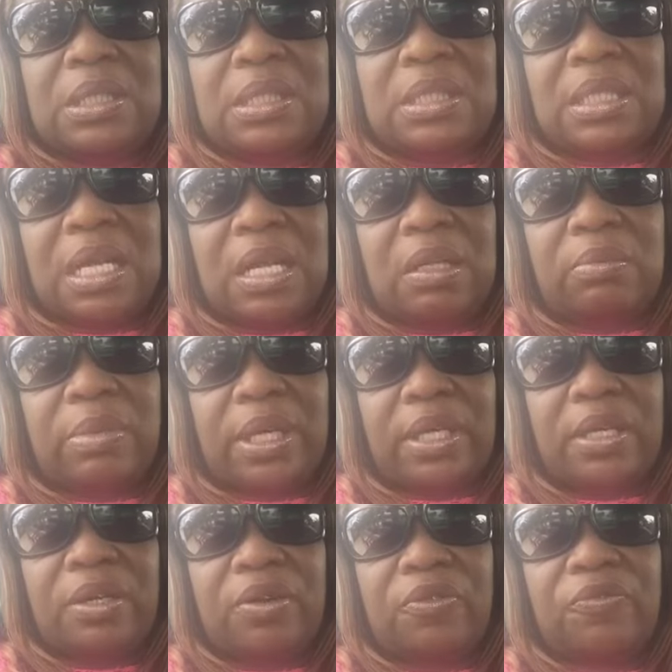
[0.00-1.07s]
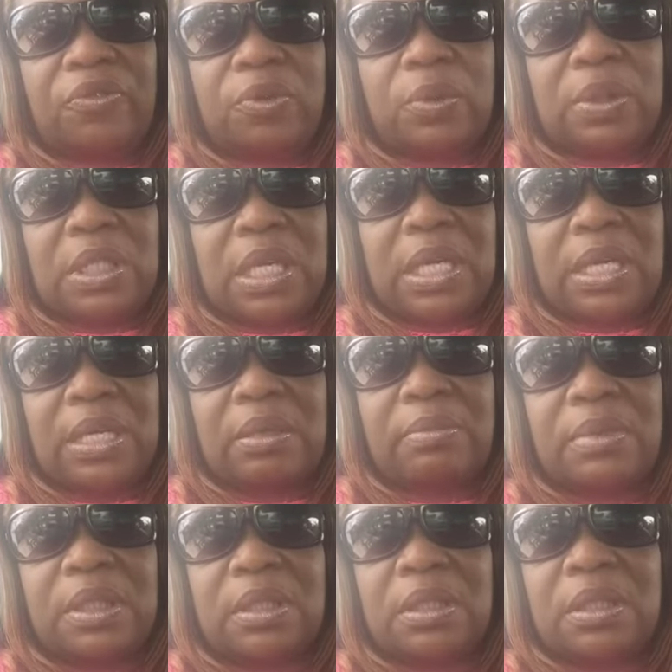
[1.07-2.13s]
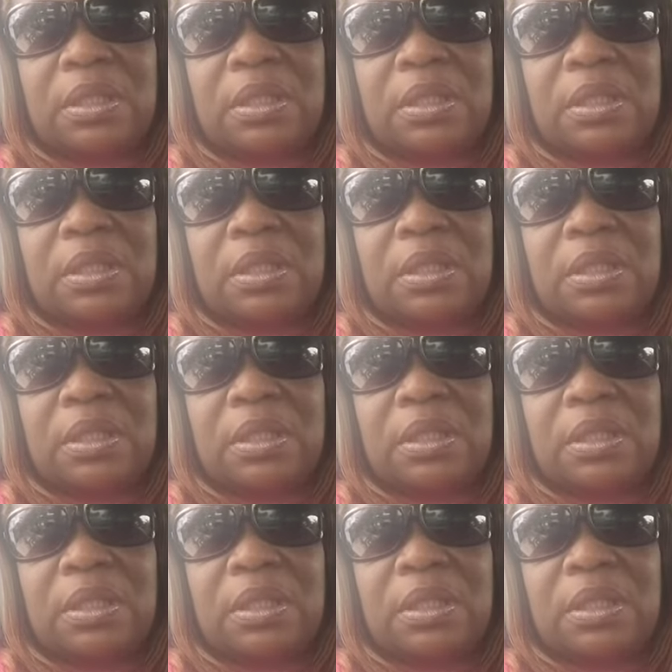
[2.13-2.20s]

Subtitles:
styled my hair a few times,